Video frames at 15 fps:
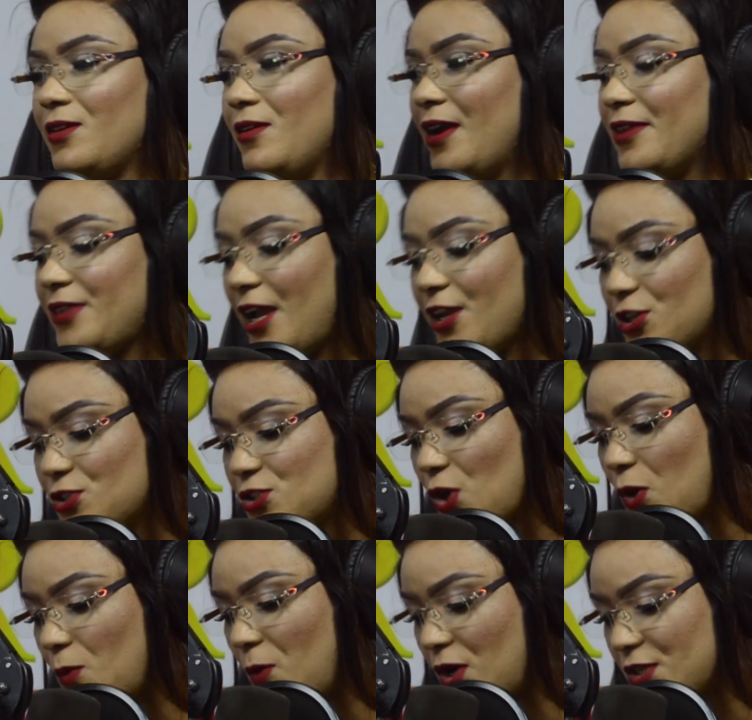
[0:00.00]
All right. Thank you
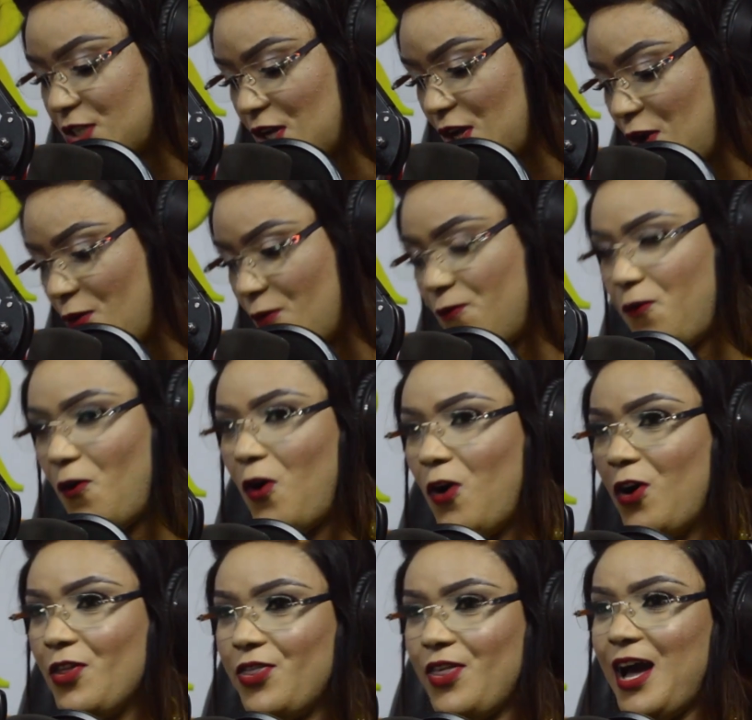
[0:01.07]
so much
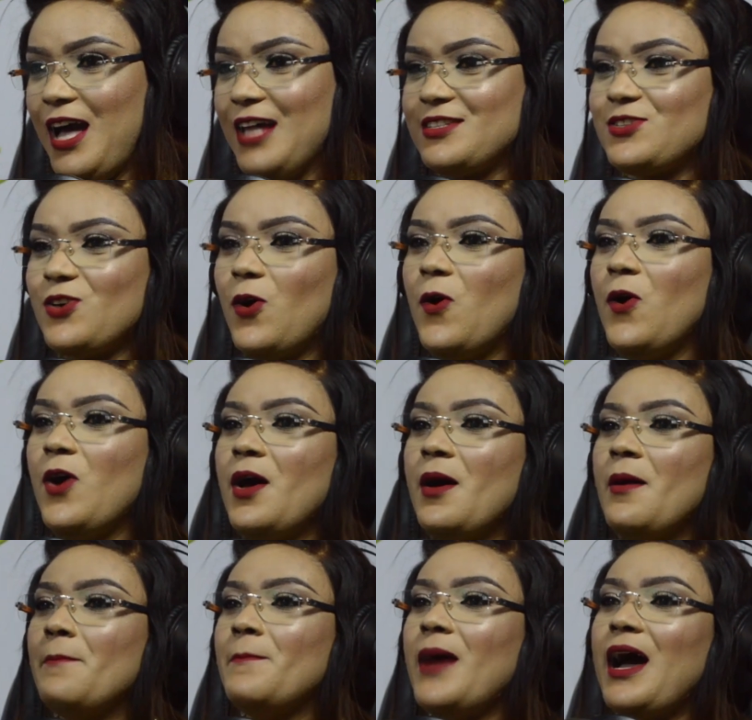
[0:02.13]
for that. So,
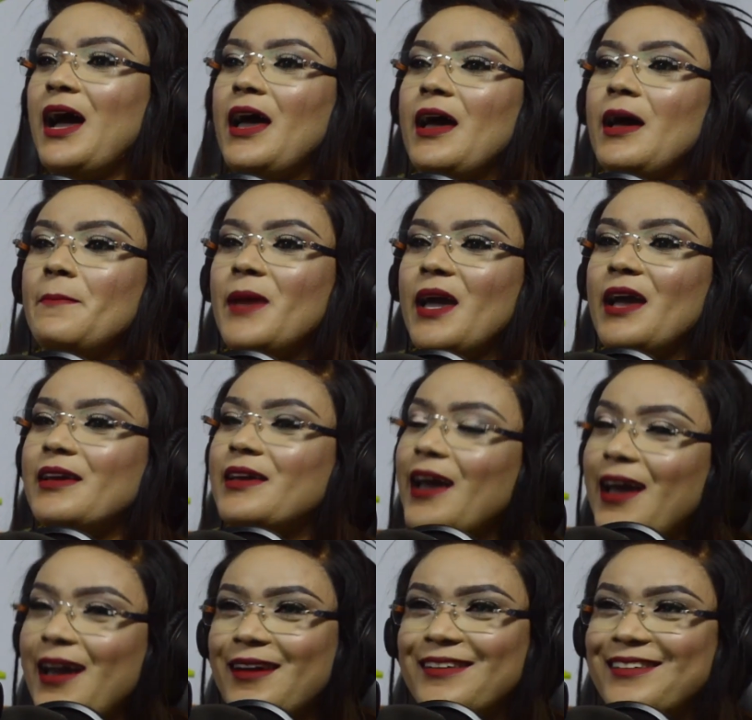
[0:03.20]

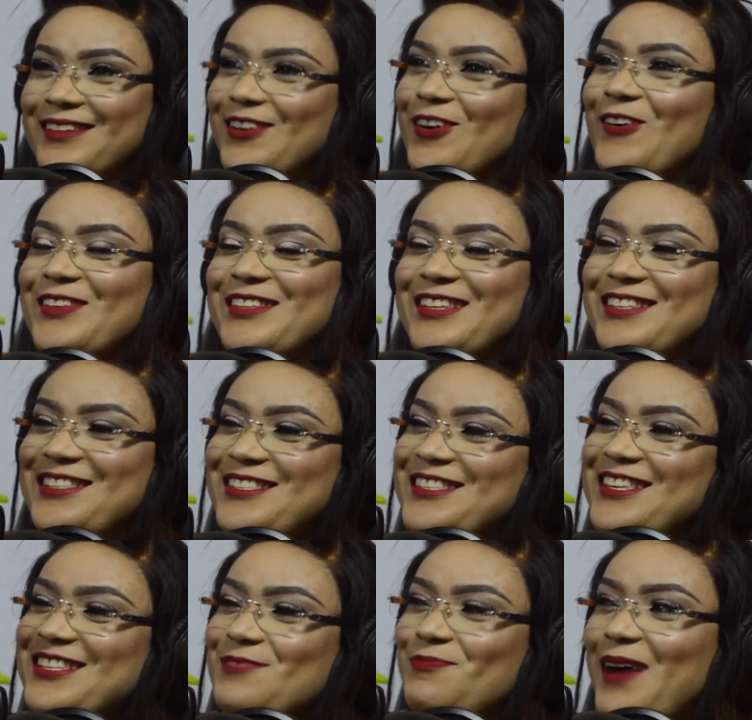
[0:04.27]
again, you know,
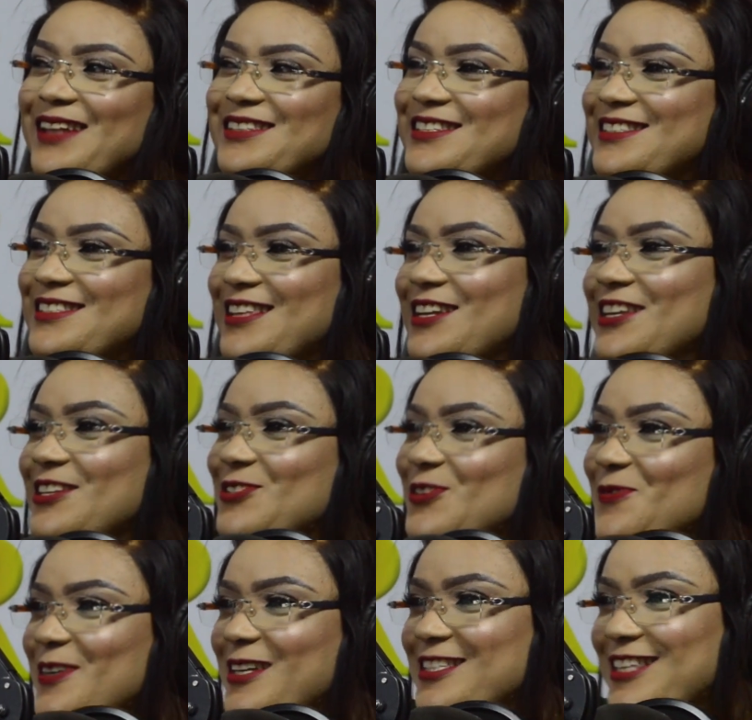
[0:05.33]
this part is a
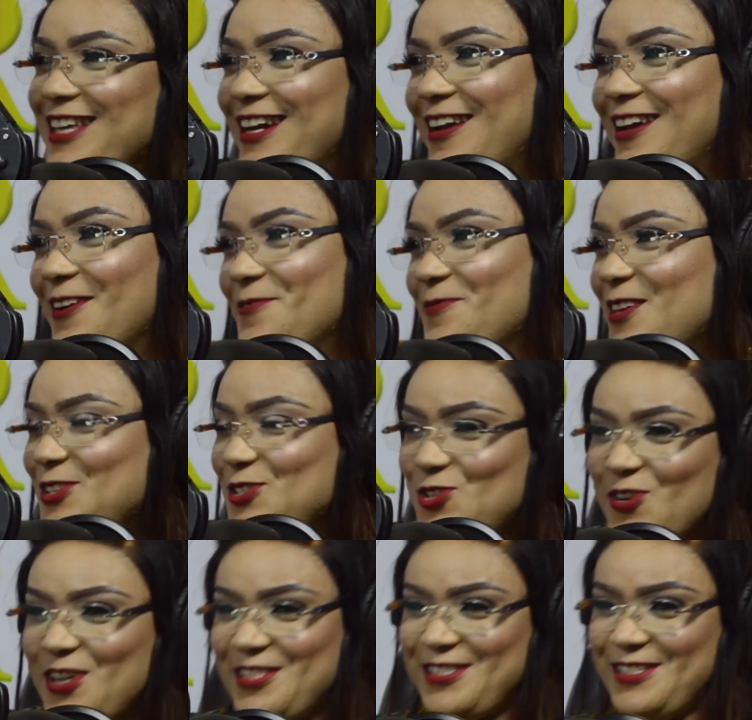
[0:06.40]
little bit
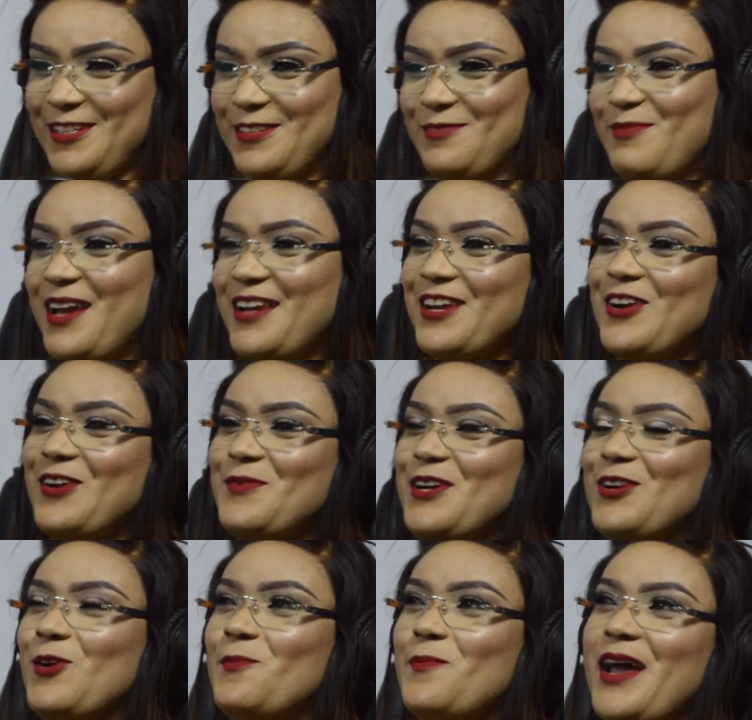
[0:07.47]
interesting. Many,
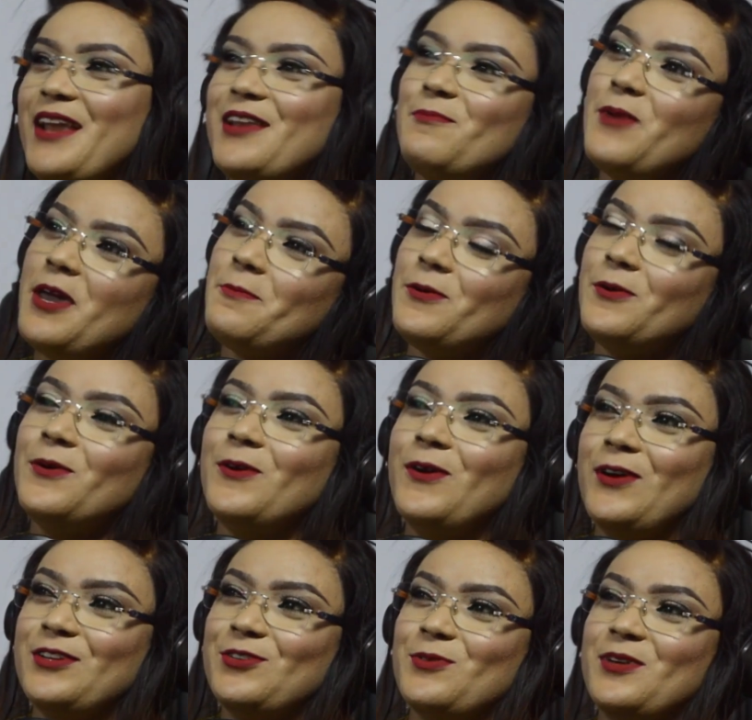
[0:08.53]
you know, many
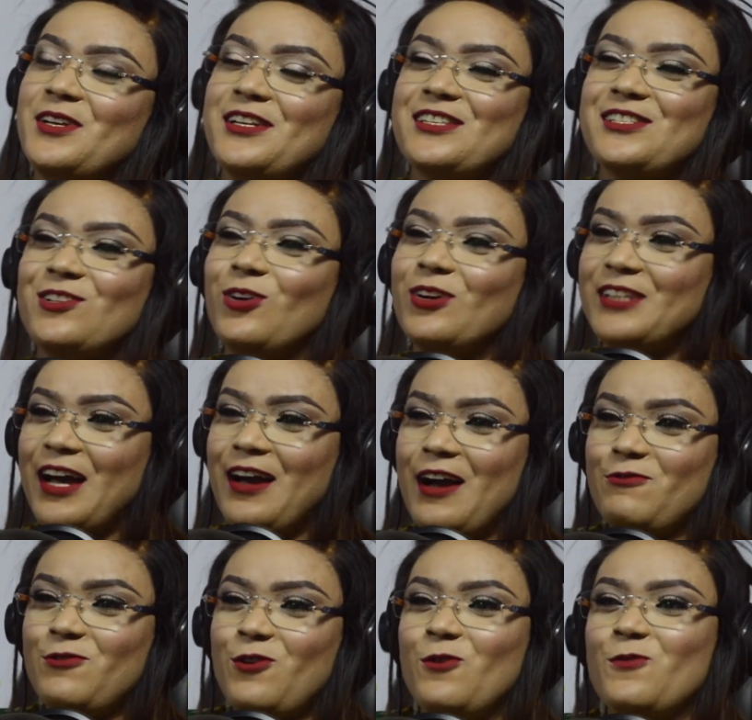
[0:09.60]
people during this lockdown
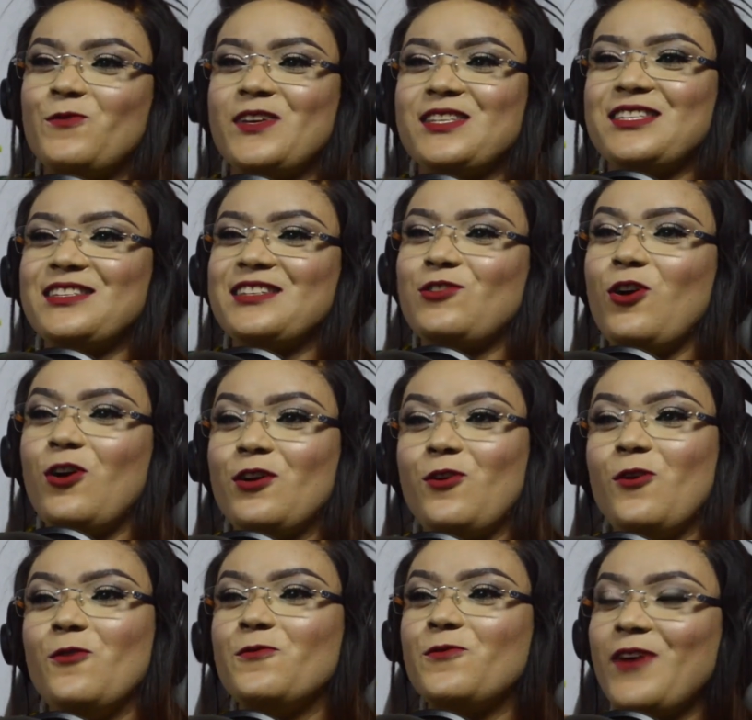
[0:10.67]
have
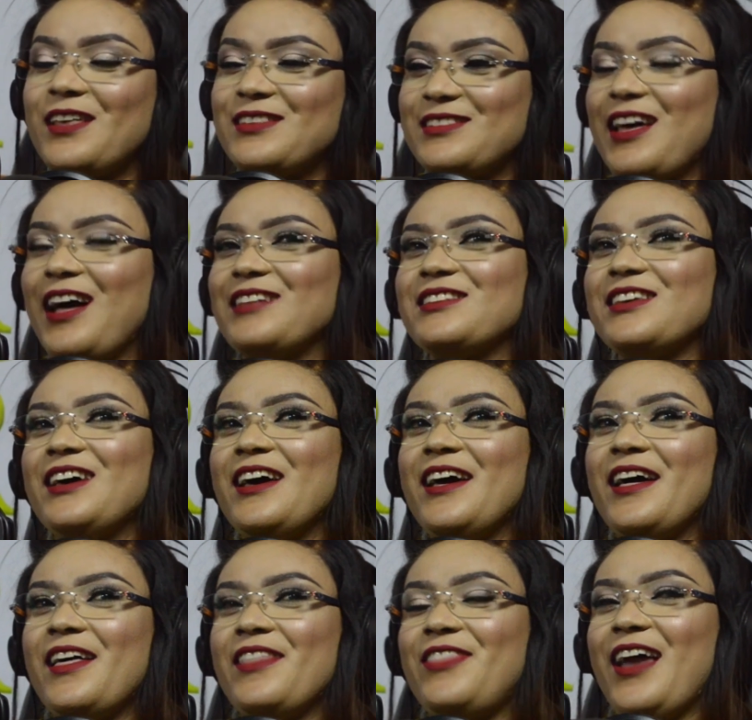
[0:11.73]
confessed that
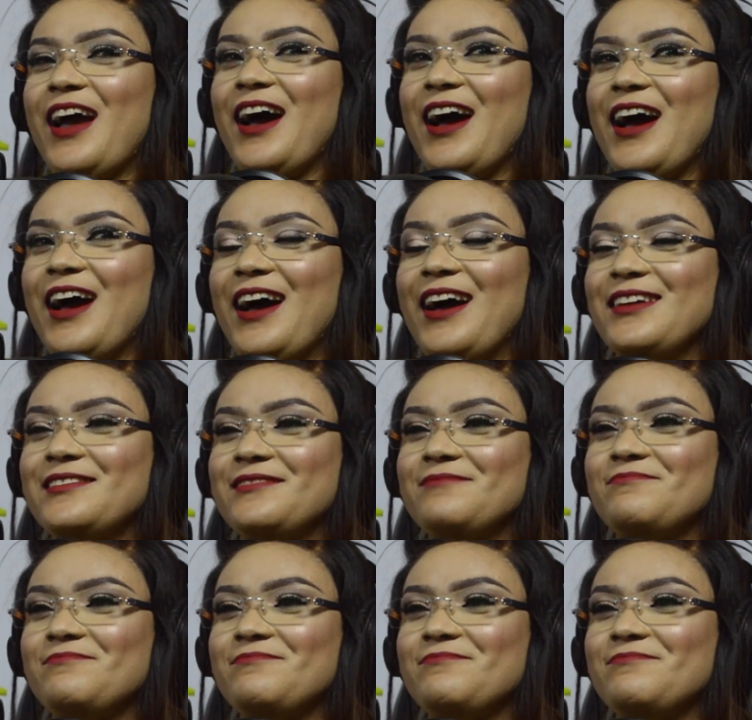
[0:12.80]
they are,